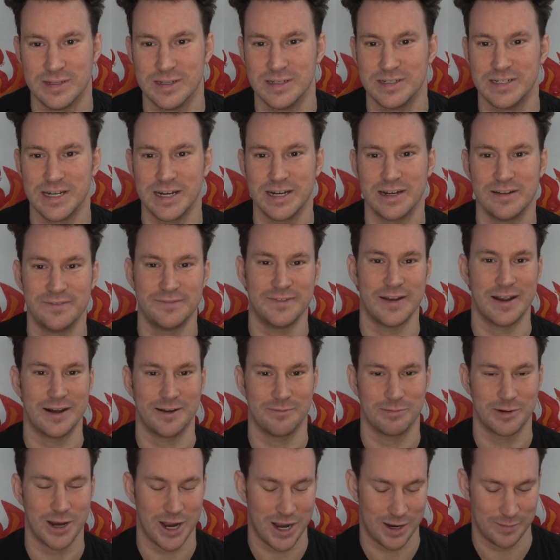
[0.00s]
the Danny
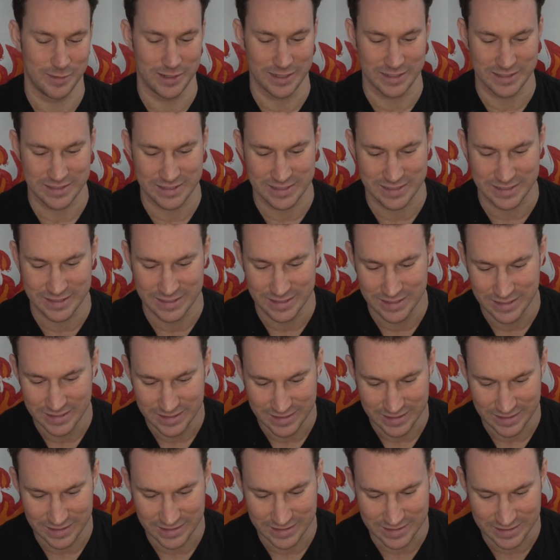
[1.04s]
Phantom comics
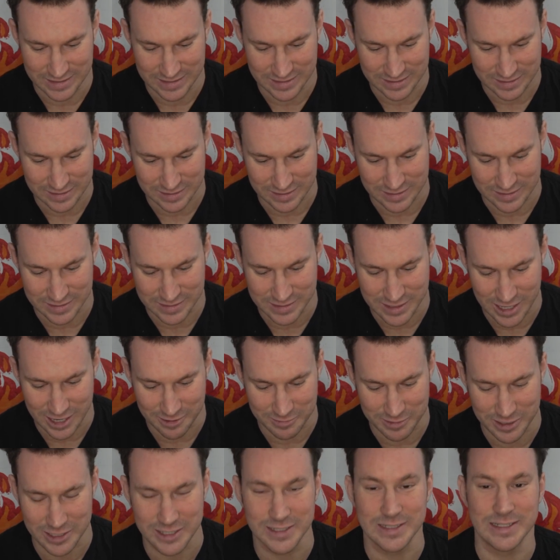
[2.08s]
is
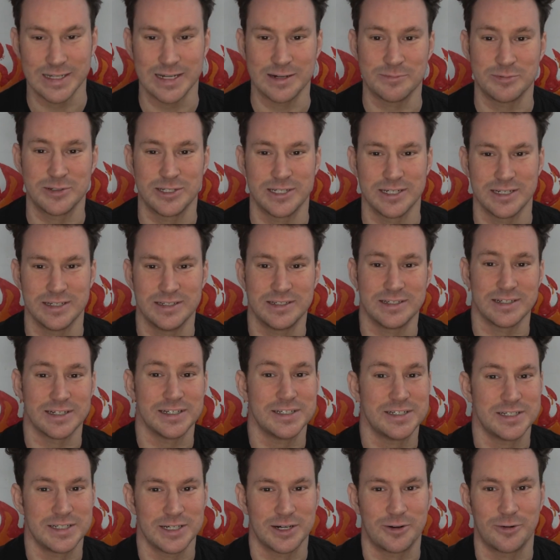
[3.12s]
Gabriella Epstein's
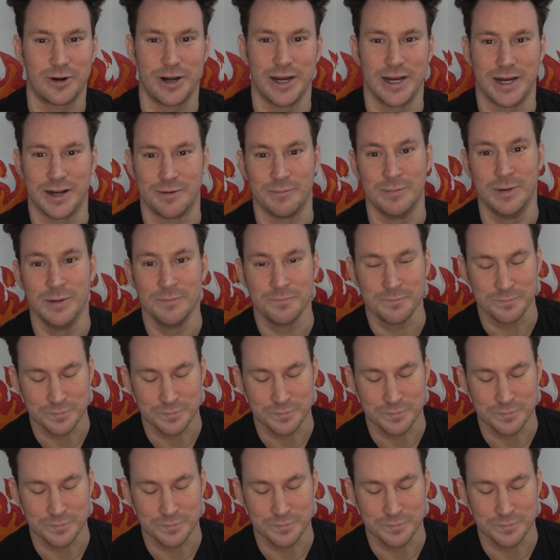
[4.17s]
Instagram,